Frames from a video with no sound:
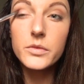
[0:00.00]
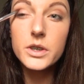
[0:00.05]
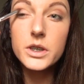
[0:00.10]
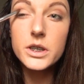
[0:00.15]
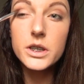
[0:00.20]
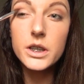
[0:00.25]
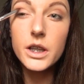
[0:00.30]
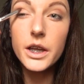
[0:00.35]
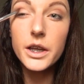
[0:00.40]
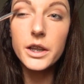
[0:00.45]

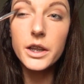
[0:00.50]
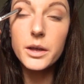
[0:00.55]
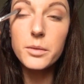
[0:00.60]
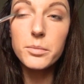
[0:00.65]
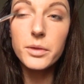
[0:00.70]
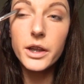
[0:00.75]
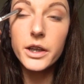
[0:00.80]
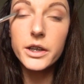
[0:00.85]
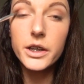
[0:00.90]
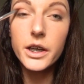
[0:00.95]
slightly
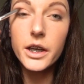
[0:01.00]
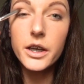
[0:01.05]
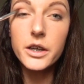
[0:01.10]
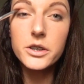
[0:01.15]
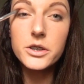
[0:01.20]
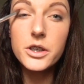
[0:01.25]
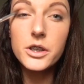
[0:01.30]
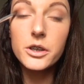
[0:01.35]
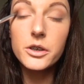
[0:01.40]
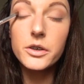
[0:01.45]
blending
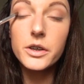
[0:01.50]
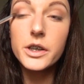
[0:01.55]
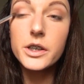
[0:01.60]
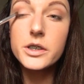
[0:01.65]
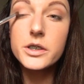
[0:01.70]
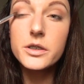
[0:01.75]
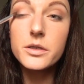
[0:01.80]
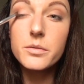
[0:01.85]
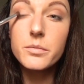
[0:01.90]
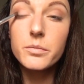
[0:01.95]
into the
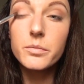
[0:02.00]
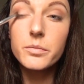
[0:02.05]
crease.